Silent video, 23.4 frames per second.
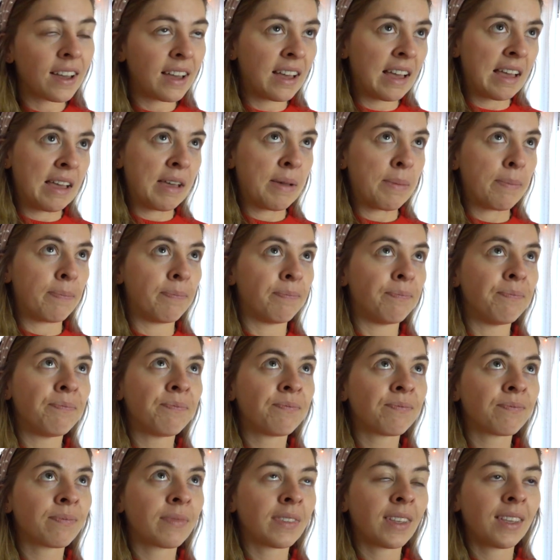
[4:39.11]
I
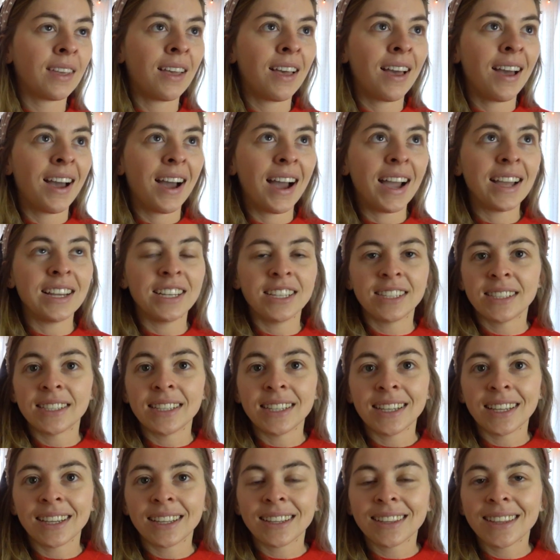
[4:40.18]
just
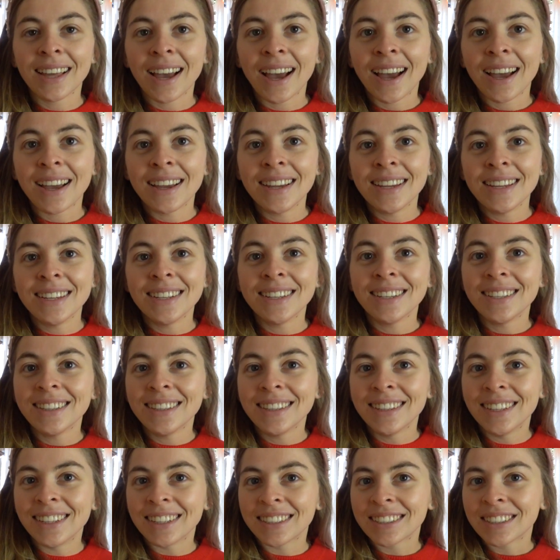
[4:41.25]
think that
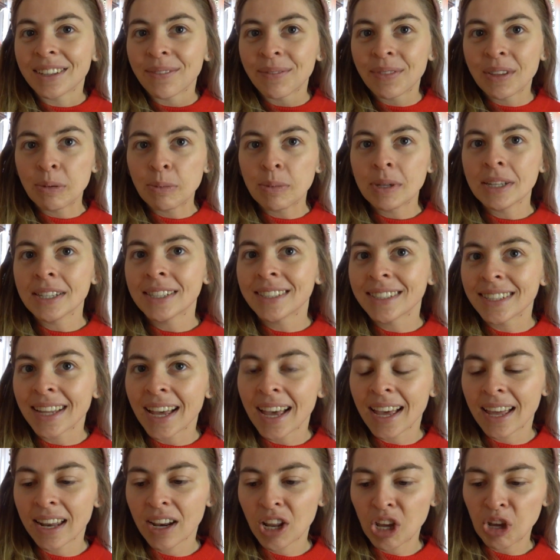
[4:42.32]
there's something to be
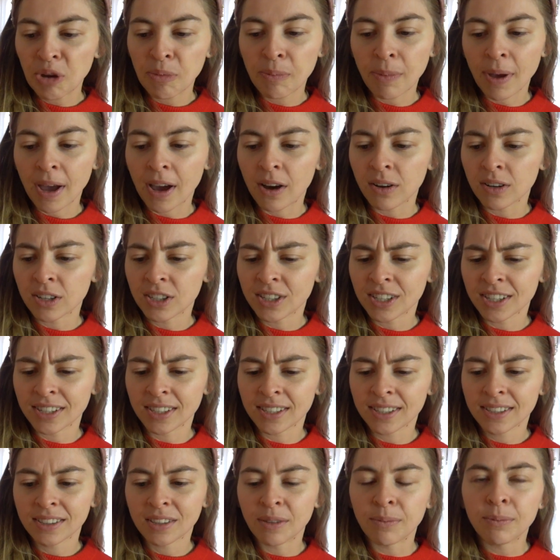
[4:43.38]
said about
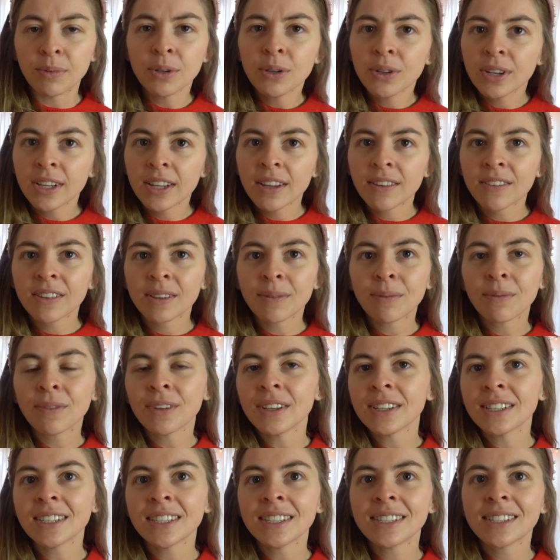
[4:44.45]
just the beauty of some
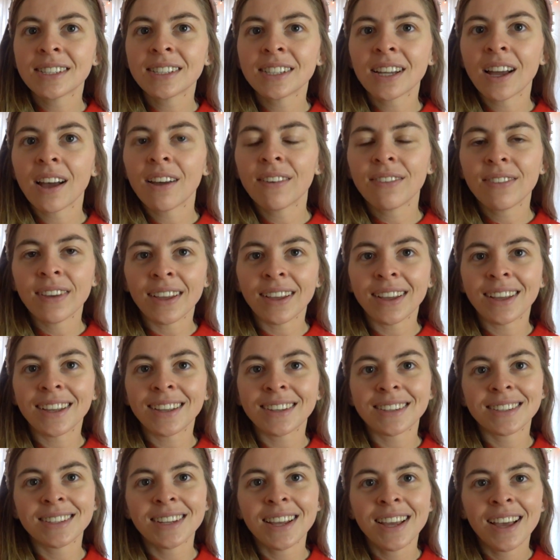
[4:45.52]
vintage stuff
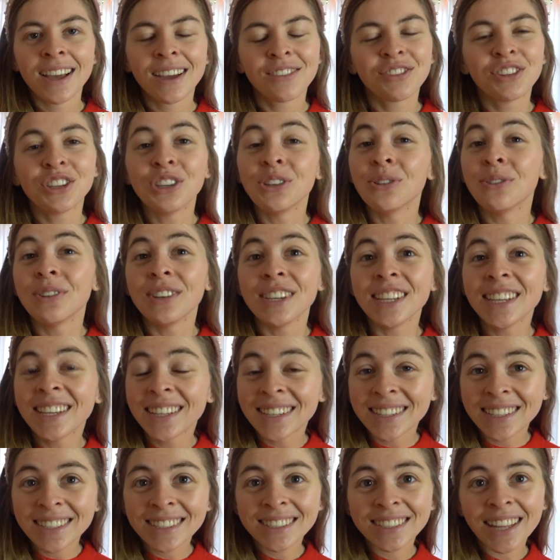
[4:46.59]
and the
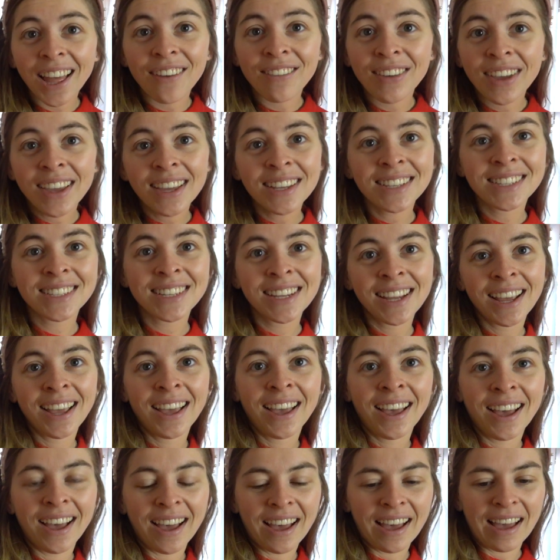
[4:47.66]
uniqueness of it.
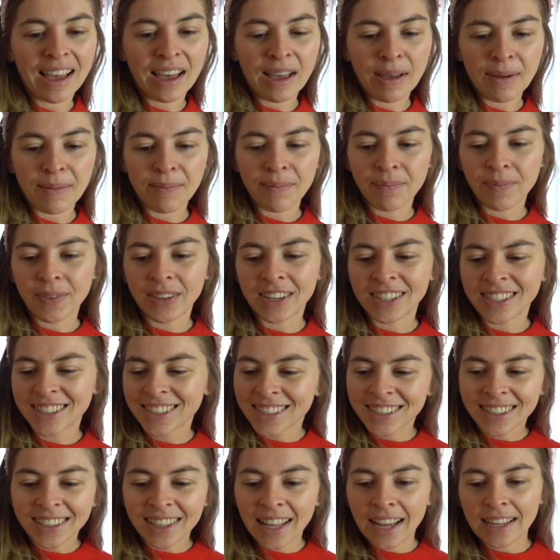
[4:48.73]
And it's
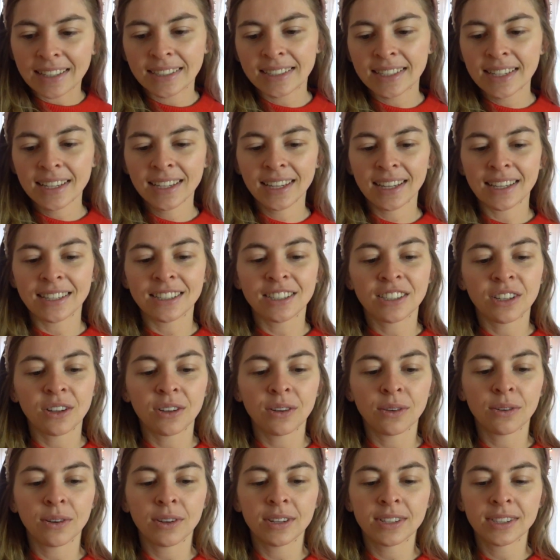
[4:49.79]
just classic. And
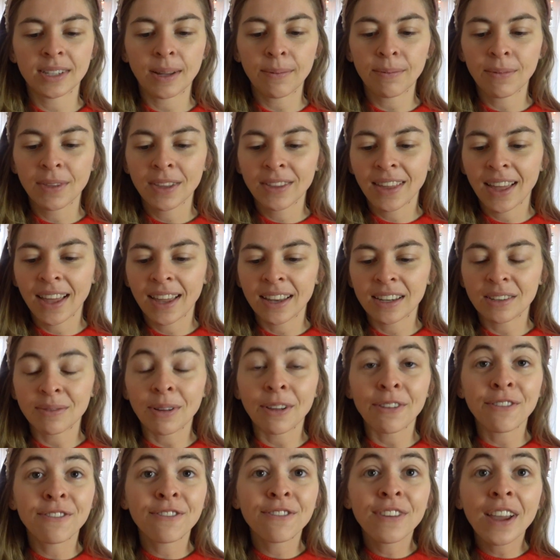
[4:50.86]
so something that is
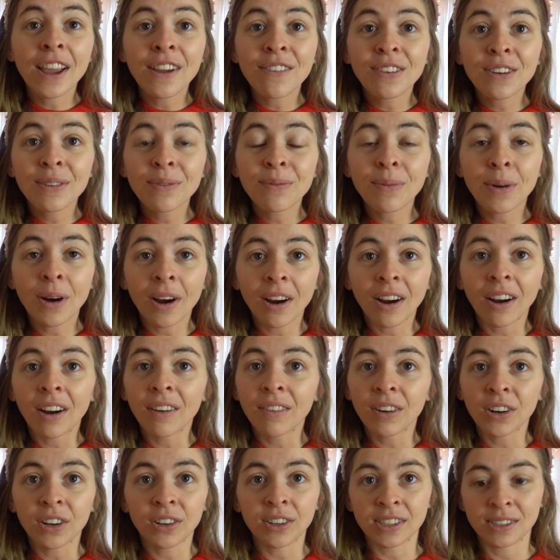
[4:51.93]
my favorite part
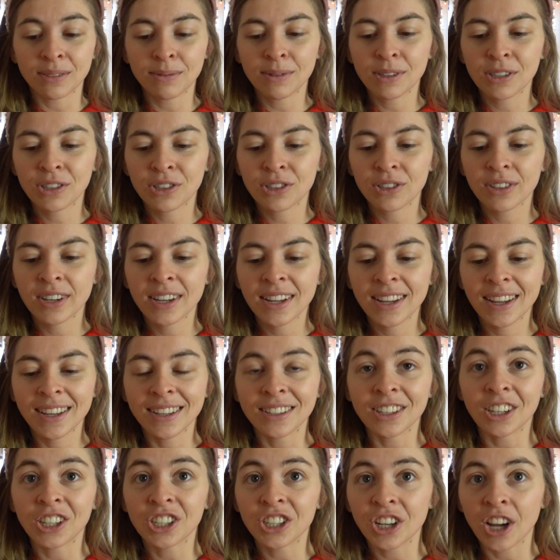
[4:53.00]
of our Christmas tree
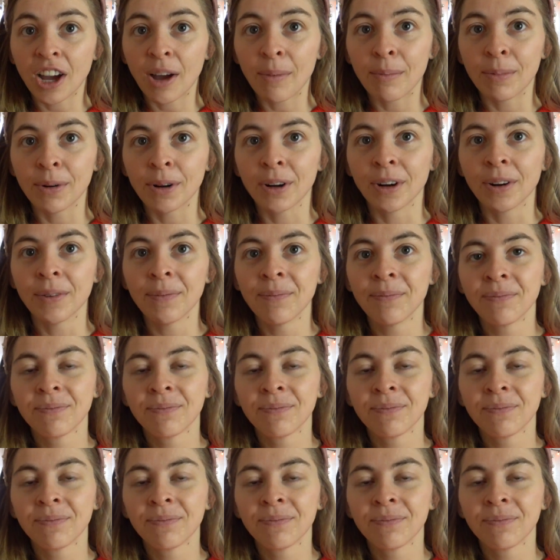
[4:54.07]
is our topper.